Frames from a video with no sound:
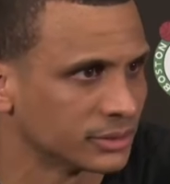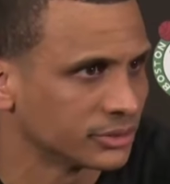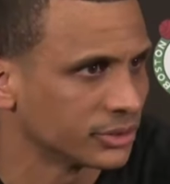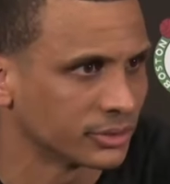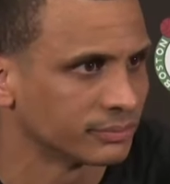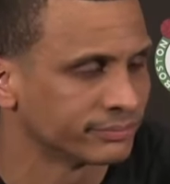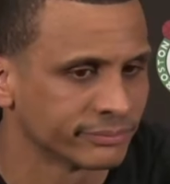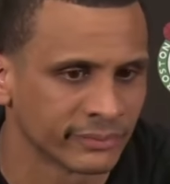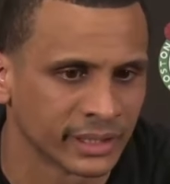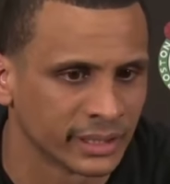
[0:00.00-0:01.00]
And so,
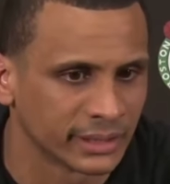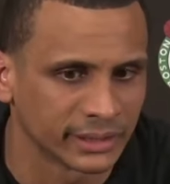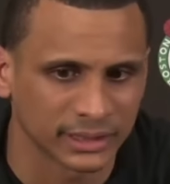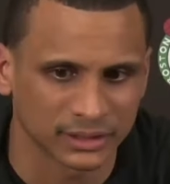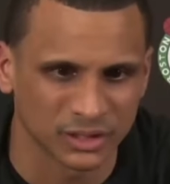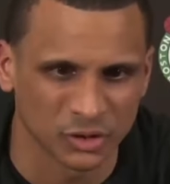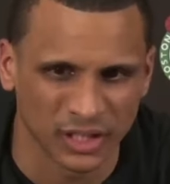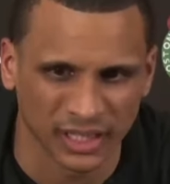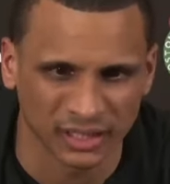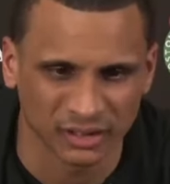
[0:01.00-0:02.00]
like I said, you
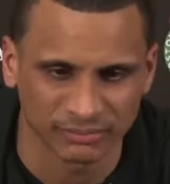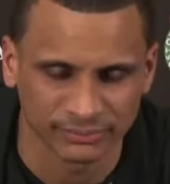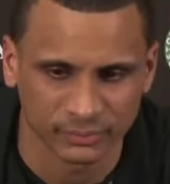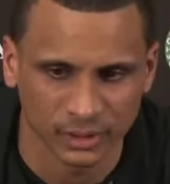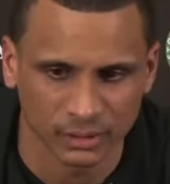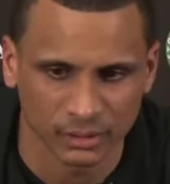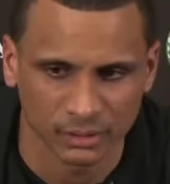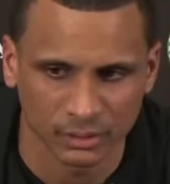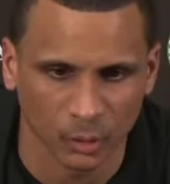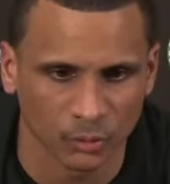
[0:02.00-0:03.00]
can't
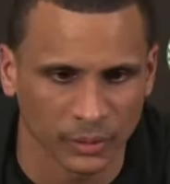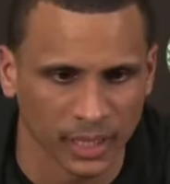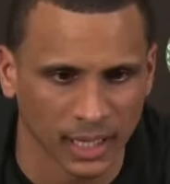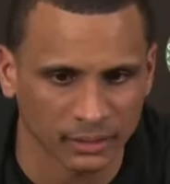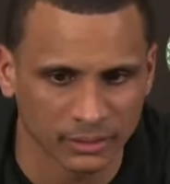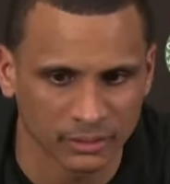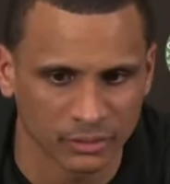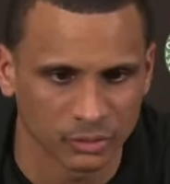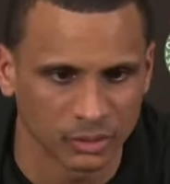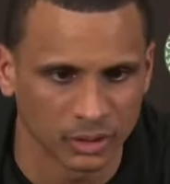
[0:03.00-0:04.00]
overreact
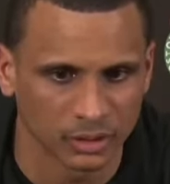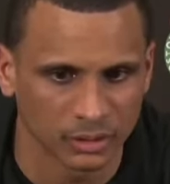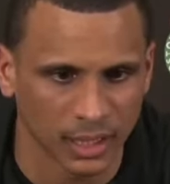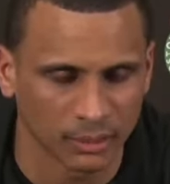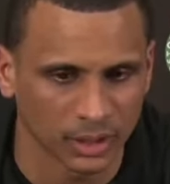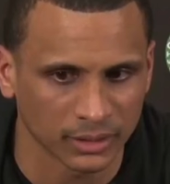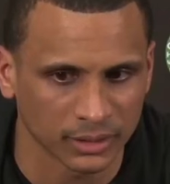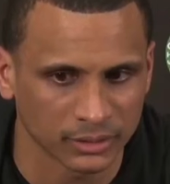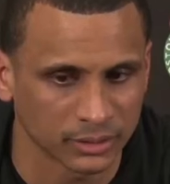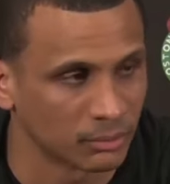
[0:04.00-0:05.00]
to a game like
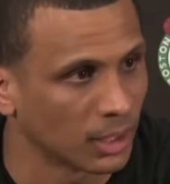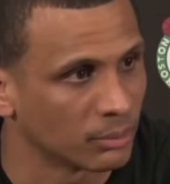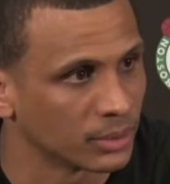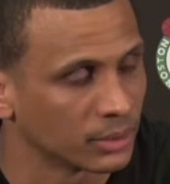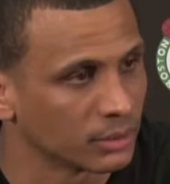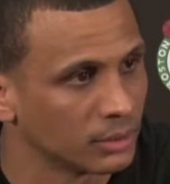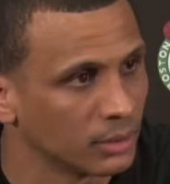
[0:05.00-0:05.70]
this, in my opinion.